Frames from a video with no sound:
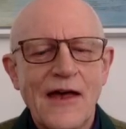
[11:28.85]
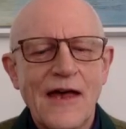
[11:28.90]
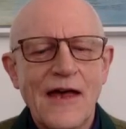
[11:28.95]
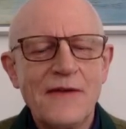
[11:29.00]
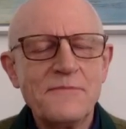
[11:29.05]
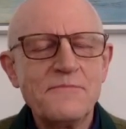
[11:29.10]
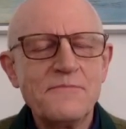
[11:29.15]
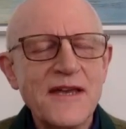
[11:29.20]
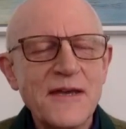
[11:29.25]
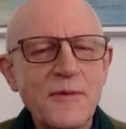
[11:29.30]

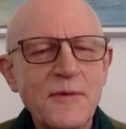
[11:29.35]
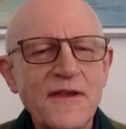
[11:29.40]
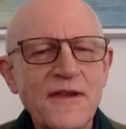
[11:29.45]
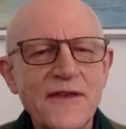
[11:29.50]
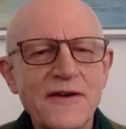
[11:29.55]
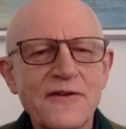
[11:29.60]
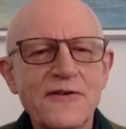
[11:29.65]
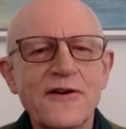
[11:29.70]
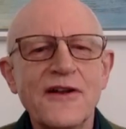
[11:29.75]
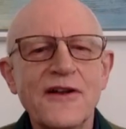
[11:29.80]
And maybe
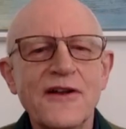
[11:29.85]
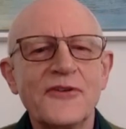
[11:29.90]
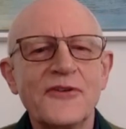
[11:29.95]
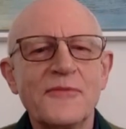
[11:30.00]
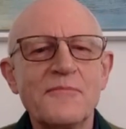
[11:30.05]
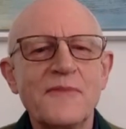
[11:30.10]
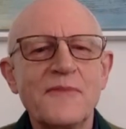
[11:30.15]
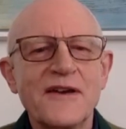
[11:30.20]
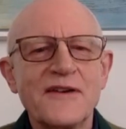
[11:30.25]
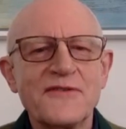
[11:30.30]
there are
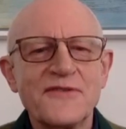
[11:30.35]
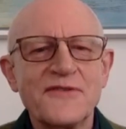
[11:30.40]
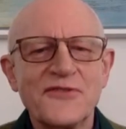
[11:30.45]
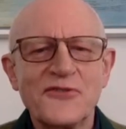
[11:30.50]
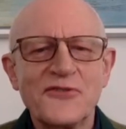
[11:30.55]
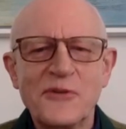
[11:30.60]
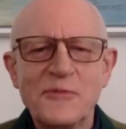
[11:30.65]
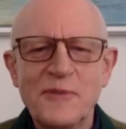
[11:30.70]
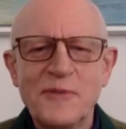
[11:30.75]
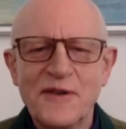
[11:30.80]
some
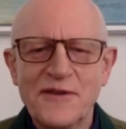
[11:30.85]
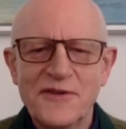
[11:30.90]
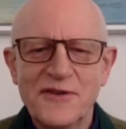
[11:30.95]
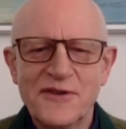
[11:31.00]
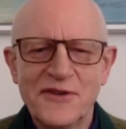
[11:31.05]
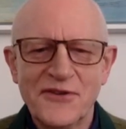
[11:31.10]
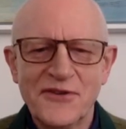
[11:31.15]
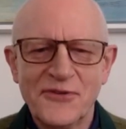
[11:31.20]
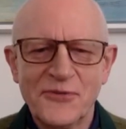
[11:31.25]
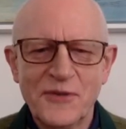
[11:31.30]
microscopic
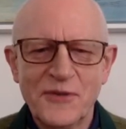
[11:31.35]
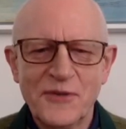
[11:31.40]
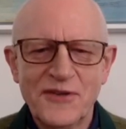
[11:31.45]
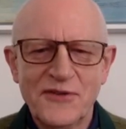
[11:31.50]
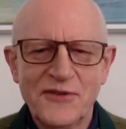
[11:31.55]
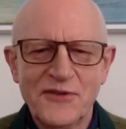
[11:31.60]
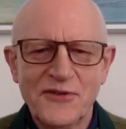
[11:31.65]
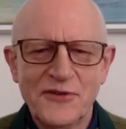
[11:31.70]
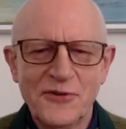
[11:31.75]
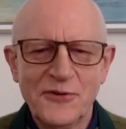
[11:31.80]
things we
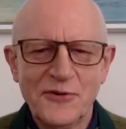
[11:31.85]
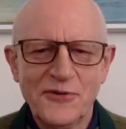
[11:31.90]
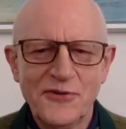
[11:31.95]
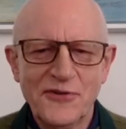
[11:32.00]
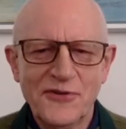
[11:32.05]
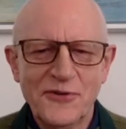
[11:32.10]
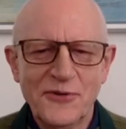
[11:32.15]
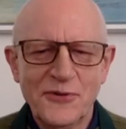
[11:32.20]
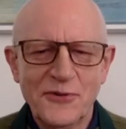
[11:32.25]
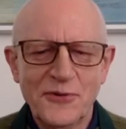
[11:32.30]
can do
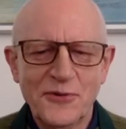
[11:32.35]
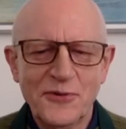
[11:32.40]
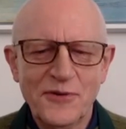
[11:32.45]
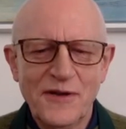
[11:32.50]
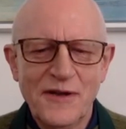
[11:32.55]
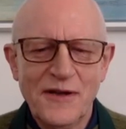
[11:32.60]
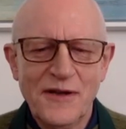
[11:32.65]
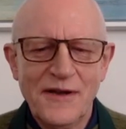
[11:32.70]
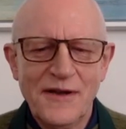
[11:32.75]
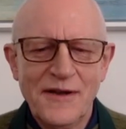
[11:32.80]
to
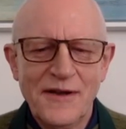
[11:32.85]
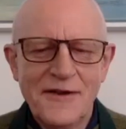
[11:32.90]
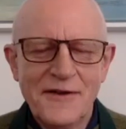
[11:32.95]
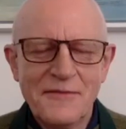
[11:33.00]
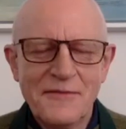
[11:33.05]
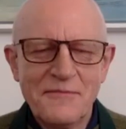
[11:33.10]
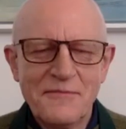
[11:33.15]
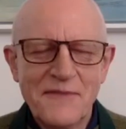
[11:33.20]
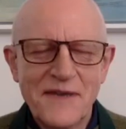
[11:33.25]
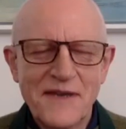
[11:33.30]

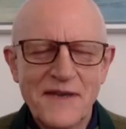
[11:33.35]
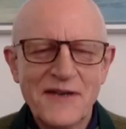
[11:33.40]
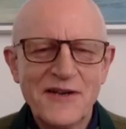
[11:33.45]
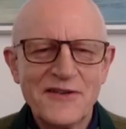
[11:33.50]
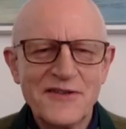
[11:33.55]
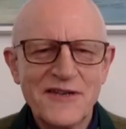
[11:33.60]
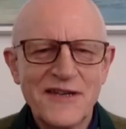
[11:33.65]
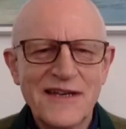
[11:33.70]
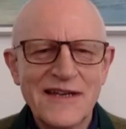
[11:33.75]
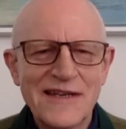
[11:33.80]
make
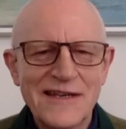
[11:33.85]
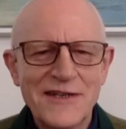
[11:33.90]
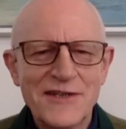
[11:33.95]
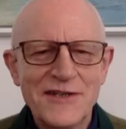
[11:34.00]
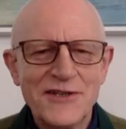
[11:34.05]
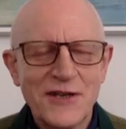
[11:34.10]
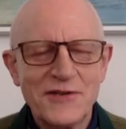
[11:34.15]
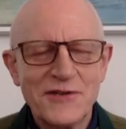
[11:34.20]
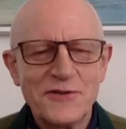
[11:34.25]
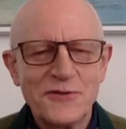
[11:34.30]
our daily
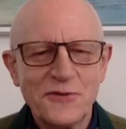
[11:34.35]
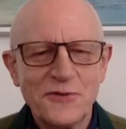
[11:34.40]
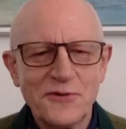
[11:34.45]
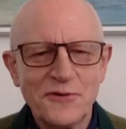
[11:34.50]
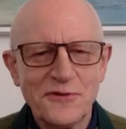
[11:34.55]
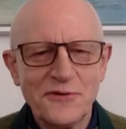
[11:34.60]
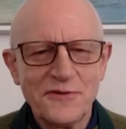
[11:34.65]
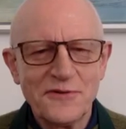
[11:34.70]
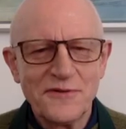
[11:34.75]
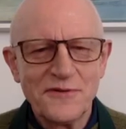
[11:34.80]

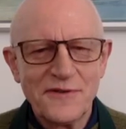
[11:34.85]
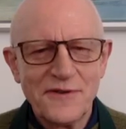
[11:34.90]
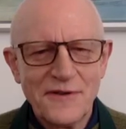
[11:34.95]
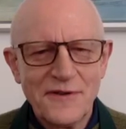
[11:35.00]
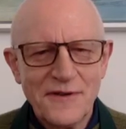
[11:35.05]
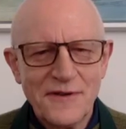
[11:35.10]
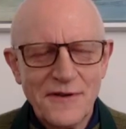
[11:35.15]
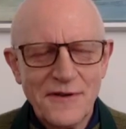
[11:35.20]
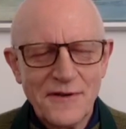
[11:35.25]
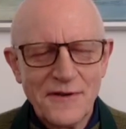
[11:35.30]
schedule
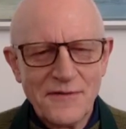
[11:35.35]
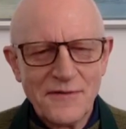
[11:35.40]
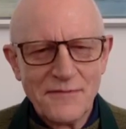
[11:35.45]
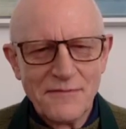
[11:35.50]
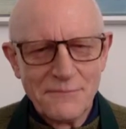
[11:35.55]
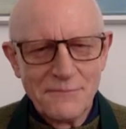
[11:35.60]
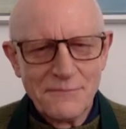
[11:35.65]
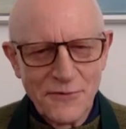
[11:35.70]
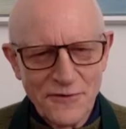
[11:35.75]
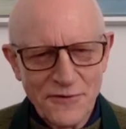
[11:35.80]

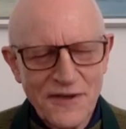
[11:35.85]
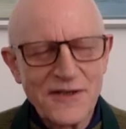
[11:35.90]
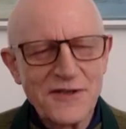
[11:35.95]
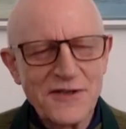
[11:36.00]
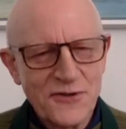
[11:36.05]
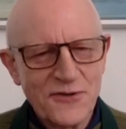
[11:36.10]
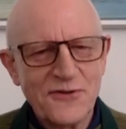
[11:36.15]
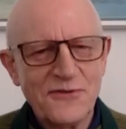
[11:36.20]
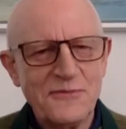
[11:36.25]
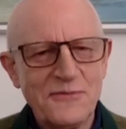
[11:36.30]
more in
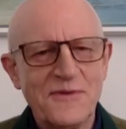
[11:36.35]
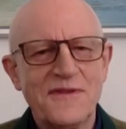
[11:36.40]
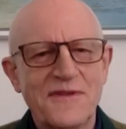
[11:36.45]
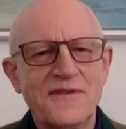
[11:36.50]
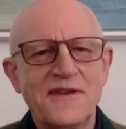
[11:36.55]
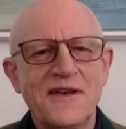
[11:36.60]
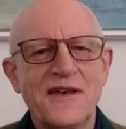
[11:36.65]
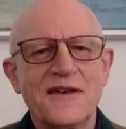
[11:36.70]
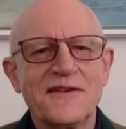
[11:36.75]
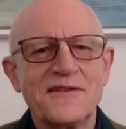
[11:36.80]
tune with
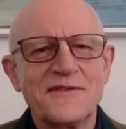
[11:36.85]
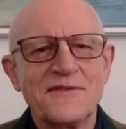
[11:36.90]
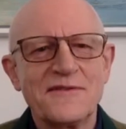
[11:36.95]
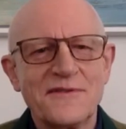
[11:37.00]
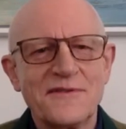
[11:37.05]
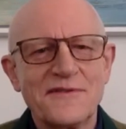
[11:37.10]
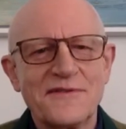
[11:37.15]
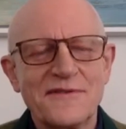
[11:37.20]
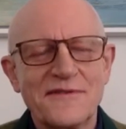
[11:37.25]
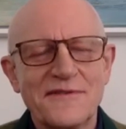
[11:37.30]
that
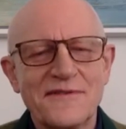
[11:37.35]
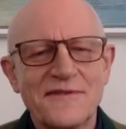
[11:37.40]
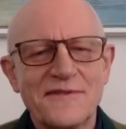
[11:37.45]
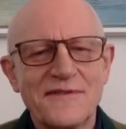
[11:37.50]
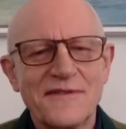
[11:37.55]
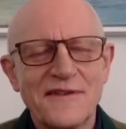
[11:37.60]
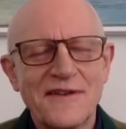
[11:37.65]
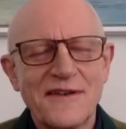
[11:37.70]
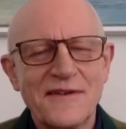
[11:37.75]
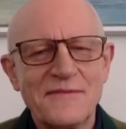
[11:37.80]

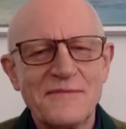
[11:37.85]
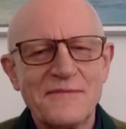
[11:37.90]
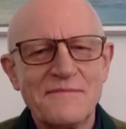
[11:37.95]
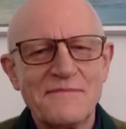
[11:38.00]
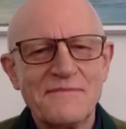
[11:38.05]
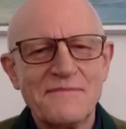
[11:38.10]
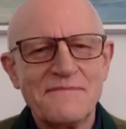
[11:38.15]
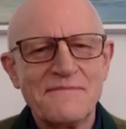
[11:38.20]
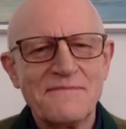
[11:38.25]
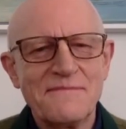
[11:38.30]
and
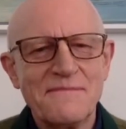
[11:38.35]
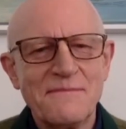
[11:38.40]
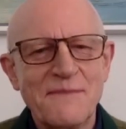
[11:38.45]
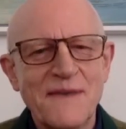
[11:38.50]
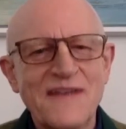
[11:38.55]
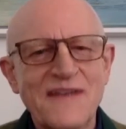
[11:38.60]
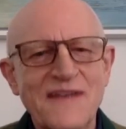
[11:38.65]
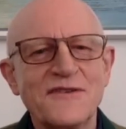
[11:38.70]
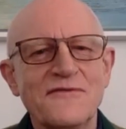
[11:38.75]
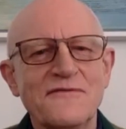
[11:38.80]

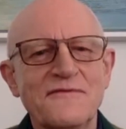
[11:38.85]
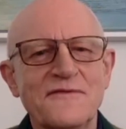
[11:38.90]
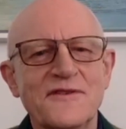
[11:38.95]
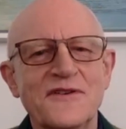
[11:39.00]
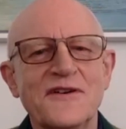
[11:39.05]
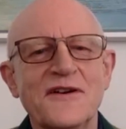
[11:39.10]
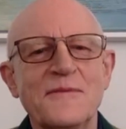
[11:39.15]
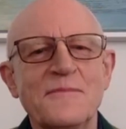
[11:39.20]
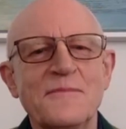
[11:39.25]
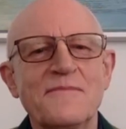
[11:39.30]
better
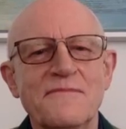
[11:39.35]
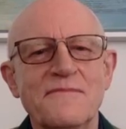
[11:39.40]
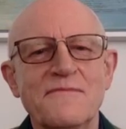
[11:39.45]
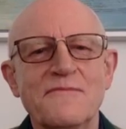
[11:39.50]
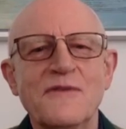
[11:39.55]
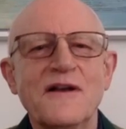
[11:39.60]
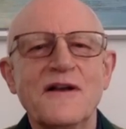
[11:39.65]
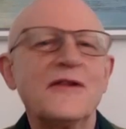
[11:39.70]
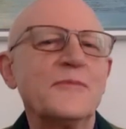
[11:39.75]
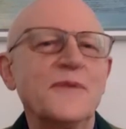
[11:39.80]
for our
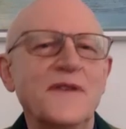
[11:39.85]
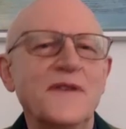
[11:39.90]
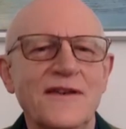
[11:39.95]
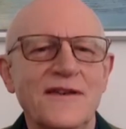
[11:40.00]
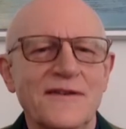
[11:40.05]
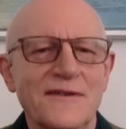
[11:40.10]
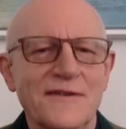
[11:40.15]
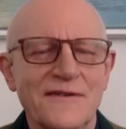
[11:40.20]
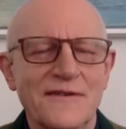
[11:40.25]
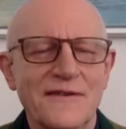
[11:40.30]

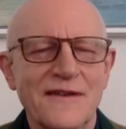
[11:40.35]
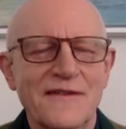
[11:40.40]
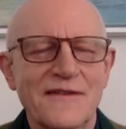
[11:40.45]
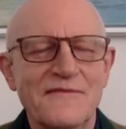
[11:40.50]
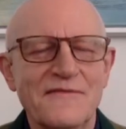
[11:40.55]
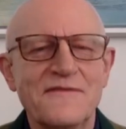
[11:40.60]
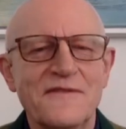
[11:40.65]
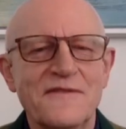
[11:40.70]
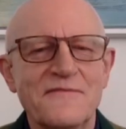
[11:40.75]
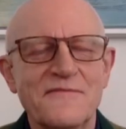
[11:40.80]
well-being
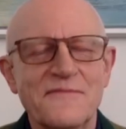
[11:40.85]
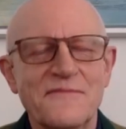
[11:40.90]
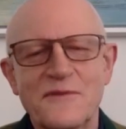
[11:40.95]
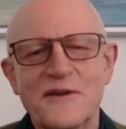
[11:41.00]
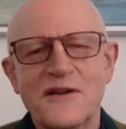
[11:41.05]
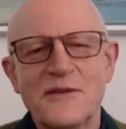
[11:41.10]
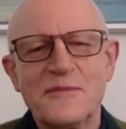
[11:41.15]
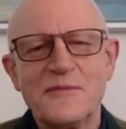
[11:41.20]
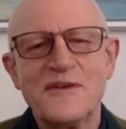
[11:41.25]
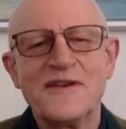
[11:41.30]
and for
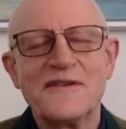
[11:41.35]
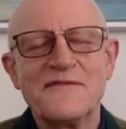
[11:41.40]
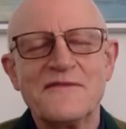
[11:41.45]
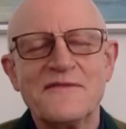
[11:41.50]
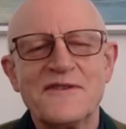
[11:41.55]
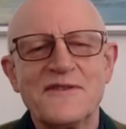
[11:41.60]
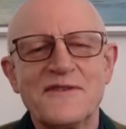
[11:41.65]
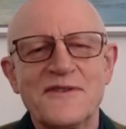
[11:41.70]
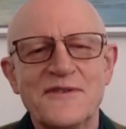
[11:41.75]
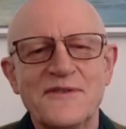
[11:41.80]
well-being
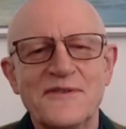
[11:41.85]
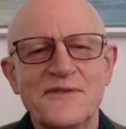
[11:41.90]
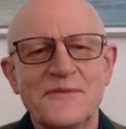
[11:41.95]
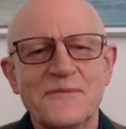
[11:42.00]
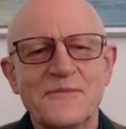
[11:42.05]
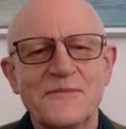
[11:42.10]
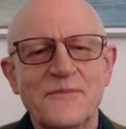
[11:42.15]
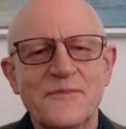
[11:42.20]
of others.